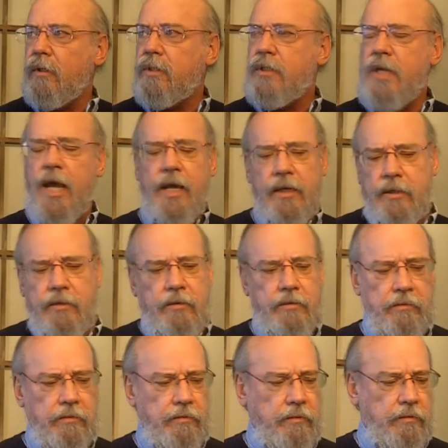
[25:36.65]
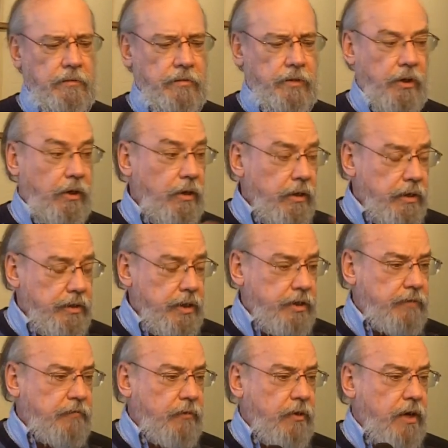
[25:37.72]
It's not to hurt us,
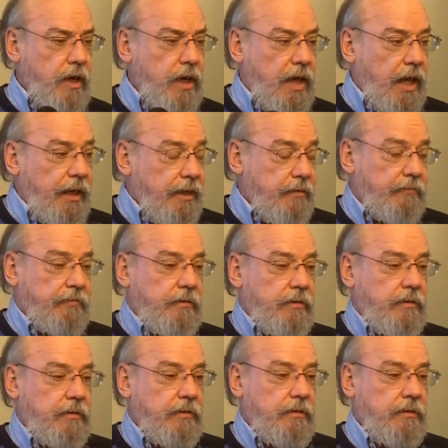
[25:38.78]
it's for our life.